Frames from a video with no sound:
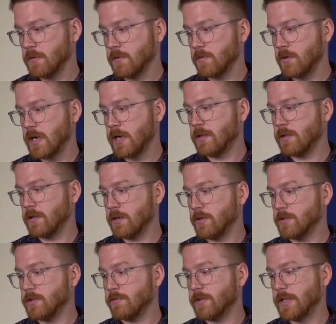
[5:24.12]
right,
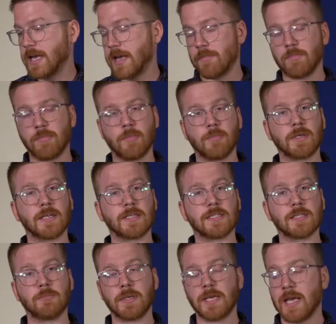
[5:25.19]
there's a flam, but because it's
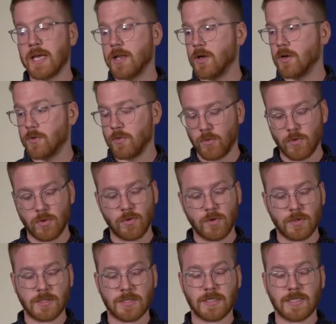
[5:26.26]
piano,
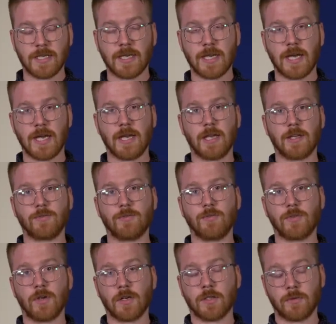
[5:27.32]
stick height, as we've
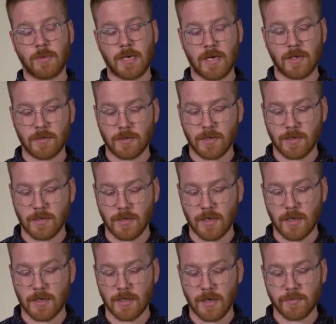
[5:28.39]
talked about,
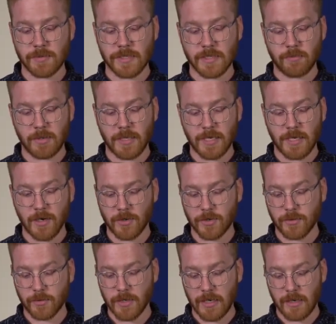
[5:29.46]
comes into play here.
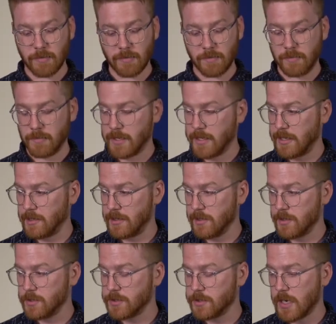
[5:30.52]
So we got to play it a
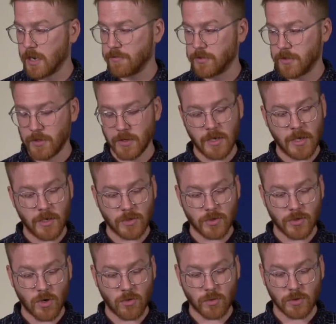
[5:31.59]
little softer,
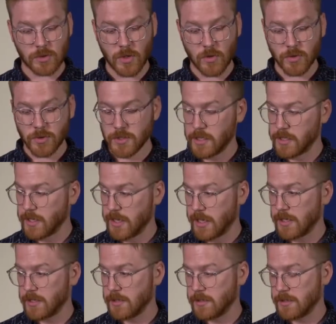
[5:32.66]
start with lower stick height.
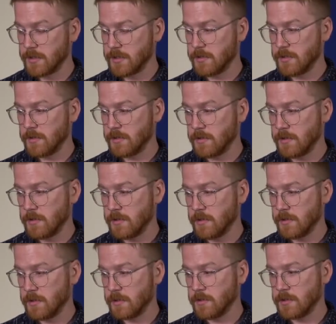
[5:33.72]

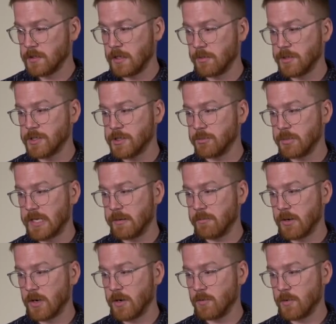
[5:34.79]
So let me just play
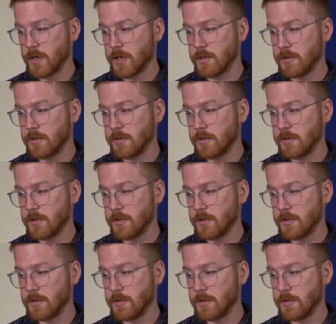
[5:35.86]
bar 1.